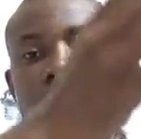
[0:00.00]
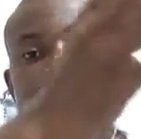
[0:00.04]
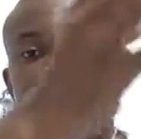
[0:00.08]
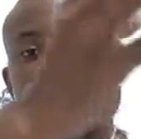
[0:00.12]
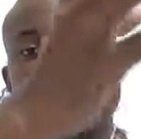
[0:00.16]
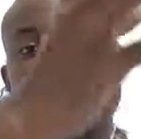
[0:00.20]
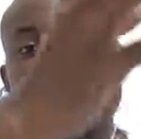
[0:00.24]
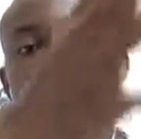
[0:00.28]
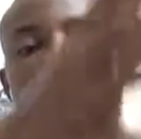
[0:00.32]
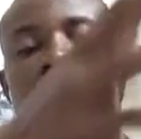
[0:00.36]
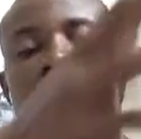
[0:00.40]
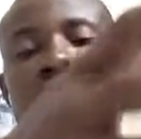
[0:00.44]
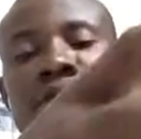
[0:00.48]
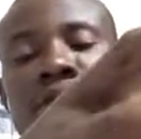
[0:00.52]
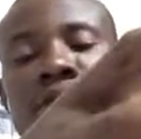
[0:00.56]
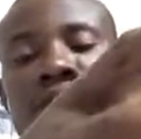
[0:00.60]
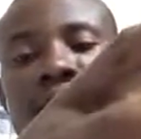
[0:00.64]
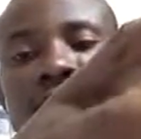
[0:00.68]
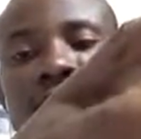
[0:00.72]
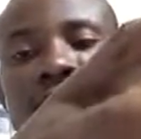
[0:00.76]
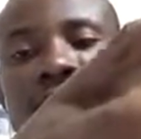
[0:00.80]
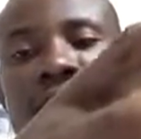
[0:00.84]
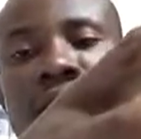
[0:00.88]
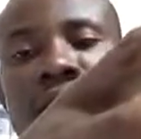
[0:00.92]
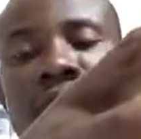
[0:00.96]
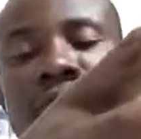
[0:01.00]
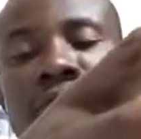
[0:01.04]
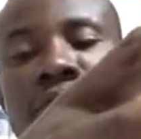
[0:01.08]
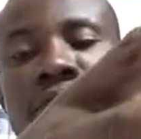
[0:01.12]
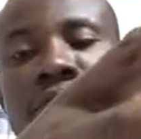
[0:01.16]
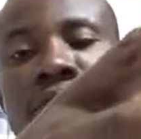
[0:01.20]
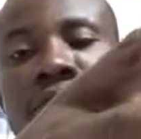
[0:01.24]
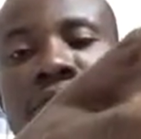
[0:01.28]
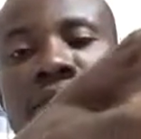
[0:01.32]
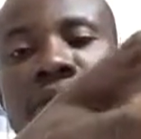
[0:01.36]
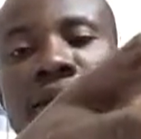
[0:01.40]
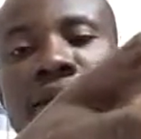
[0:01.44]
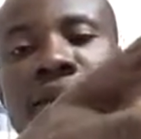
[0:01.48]
pass it into the
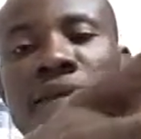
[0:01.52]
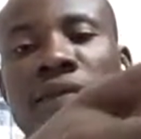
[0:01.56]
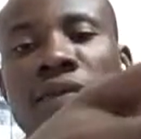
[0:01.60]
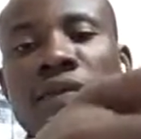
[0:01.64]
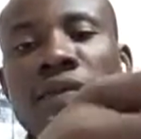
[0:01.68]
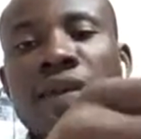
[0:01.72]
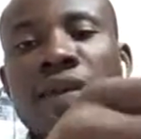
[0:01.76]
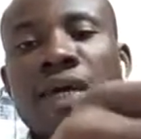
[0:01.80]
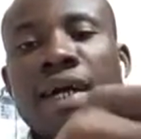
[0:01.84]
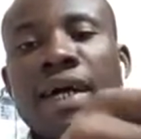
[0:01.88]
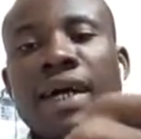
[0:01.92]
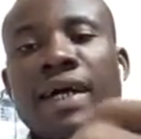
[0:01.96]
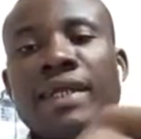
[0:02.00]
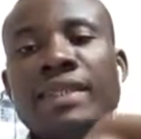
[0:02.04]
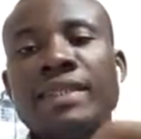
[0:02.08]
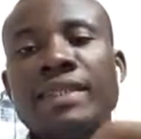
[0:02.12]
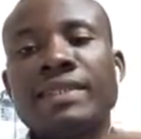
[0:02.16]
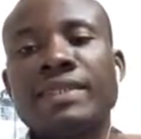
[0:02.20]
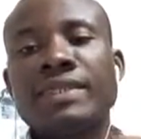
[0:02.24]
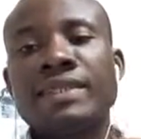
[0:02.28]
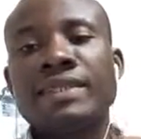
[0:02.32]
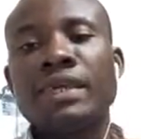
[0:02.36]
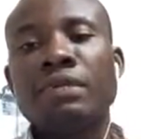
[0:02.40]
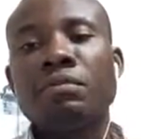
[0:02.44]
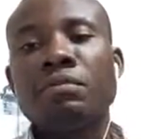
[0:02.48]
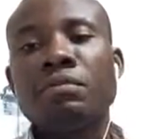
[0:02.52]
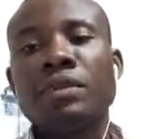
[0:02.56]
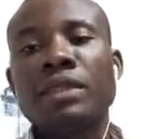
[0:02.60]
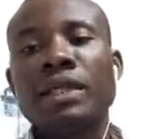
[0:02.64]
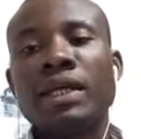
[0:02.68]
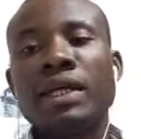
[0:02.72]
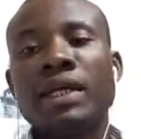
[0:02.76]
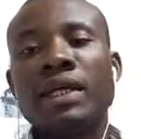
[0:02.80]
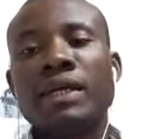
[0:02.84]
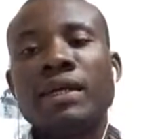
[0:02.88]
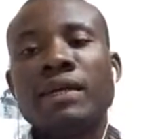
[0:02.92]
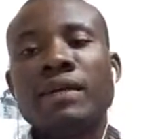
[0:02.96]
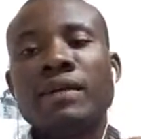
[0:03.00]
sampler, and the
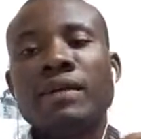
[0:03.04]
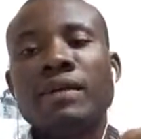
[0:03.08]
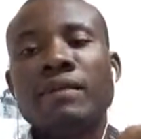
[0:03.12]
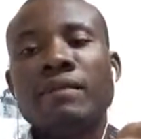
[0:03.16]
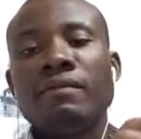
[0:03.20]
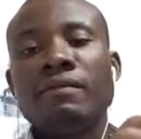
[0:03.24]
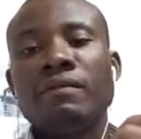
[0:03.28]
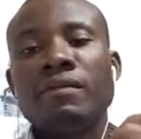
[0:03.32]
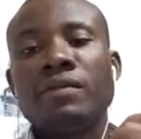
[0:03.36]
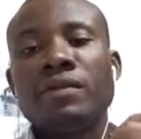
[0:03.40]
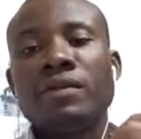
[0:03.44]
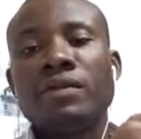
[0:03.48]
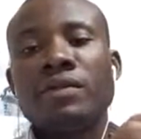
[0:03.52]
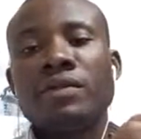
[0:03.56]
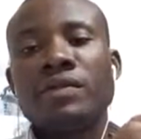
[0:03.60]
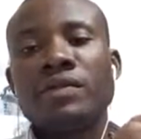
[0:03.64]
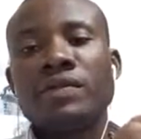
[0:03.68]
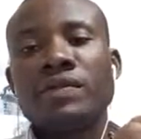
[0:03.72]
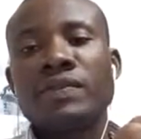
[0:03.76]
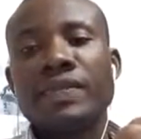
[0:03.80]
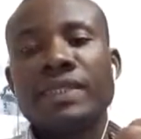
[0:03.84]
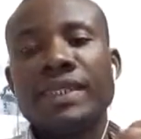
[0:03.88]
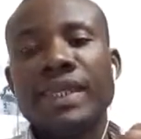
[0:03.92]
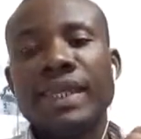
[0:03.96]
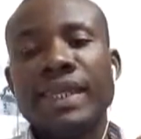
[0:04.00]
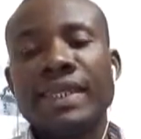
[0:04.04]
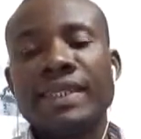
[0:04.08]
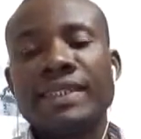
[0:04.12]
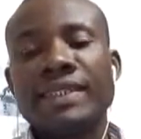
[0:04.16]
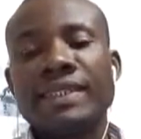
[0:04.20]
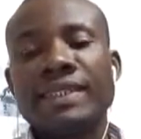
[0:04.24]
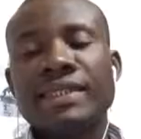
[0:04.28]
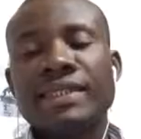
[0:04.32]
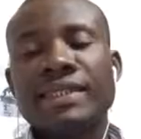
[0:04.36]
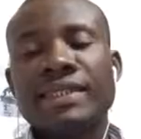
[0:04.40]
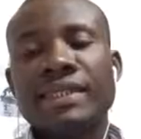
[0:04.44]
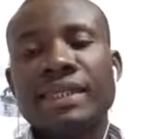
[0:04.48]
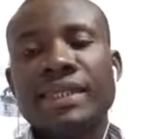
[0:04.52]
sampler takes
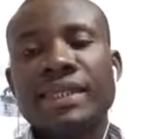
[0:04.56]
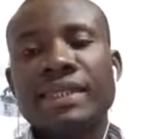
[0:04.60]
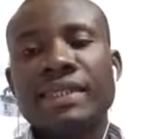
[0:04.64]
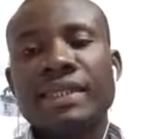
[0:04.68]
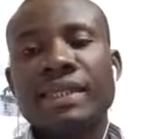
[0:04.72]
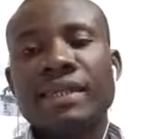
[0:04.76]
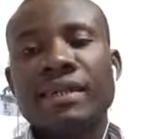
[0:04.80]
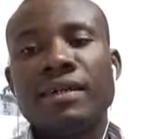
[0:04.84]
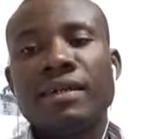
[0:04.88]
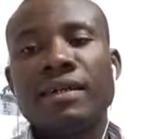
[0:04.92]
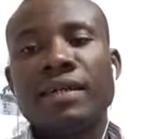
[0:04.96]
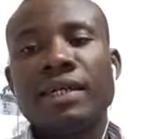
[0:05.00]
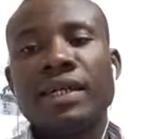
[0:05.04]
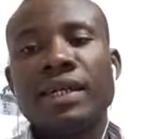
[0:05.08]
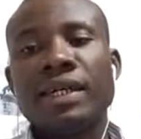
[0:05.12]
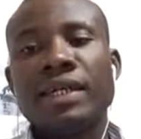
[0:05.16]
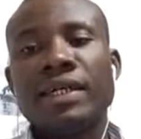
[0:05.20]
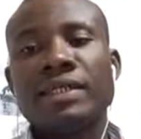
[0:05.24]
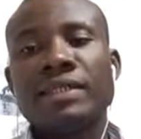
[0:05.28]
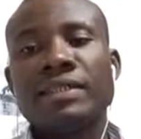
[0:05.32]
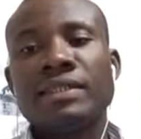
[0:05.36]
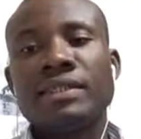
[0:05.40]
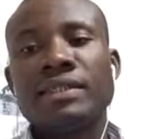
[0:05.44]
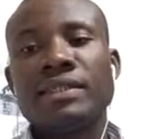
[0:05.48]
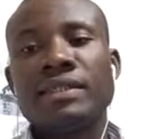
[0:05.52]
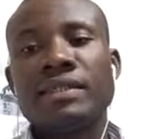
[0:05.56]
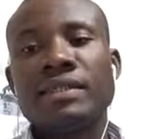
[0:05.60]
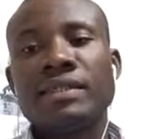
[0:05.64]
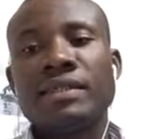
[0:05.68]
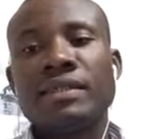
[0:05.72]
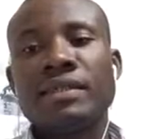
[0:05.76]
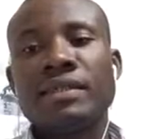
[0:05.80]
the signal and